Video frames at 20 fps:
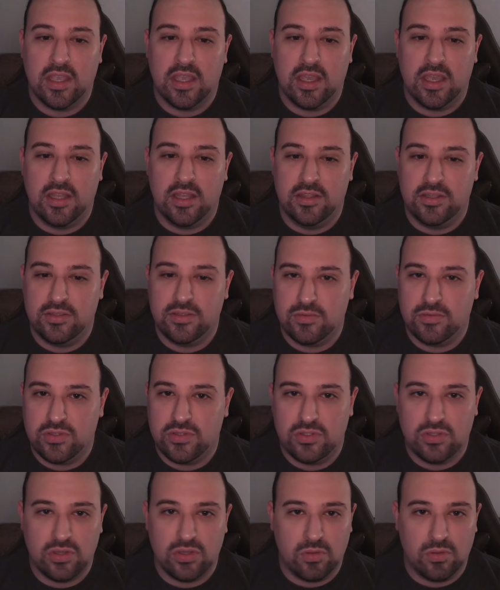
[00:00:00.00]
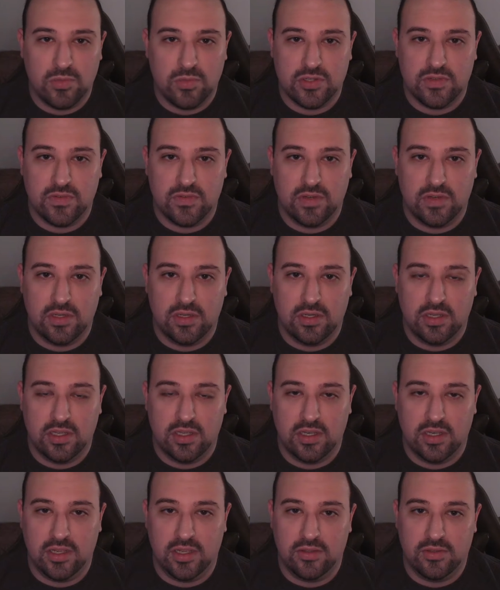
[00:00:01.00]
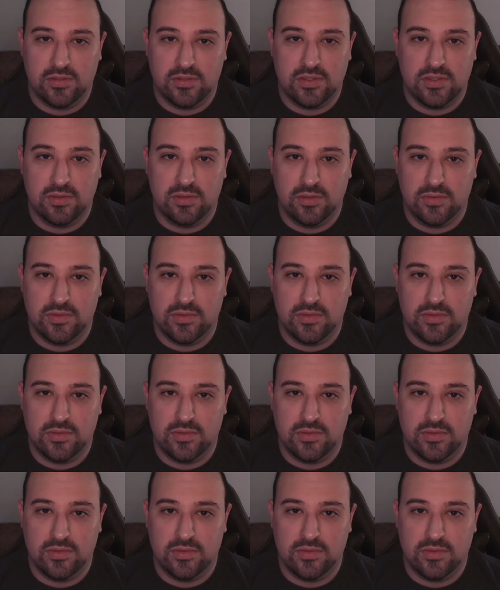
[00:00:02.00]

And this was so much fun in Halo 2.